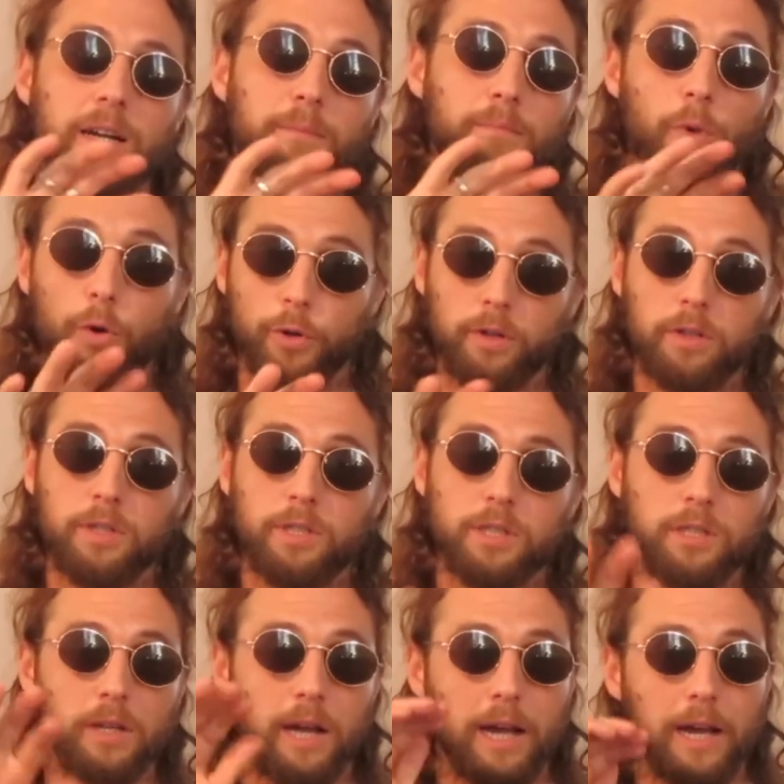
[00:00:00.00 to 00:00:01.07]

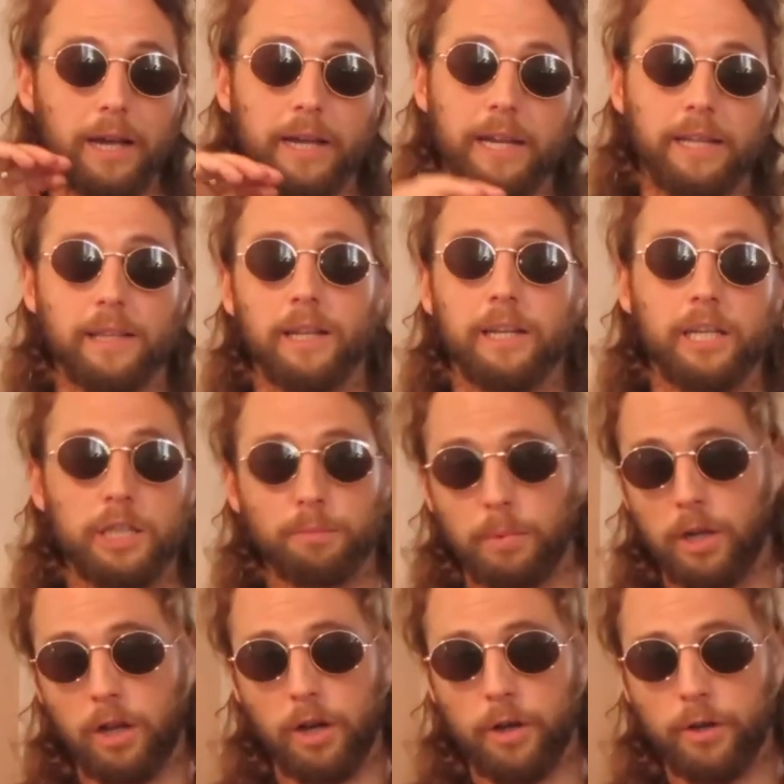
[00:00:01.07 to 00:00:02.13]
models in the links
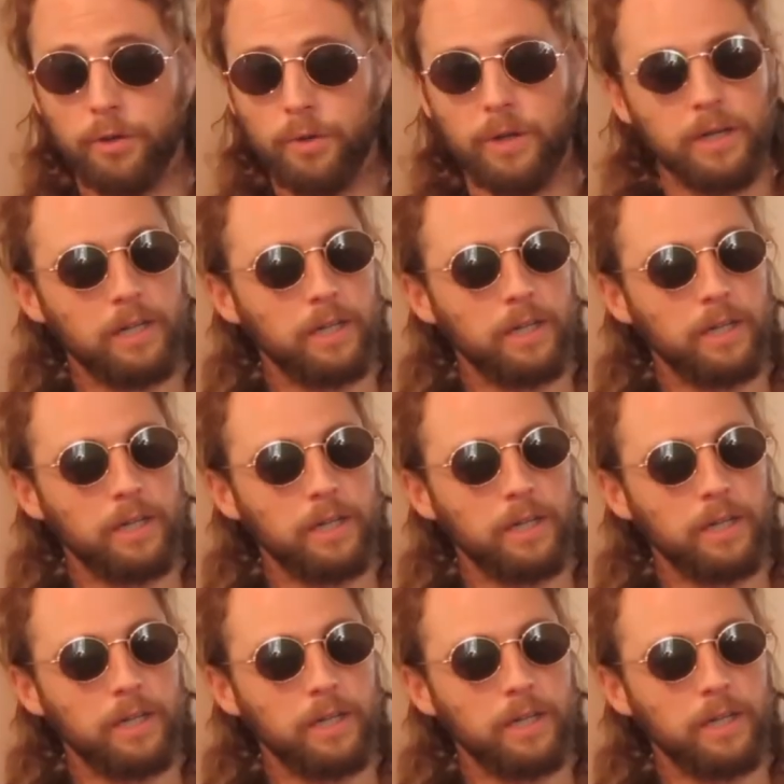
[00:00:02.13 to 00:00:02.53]
below.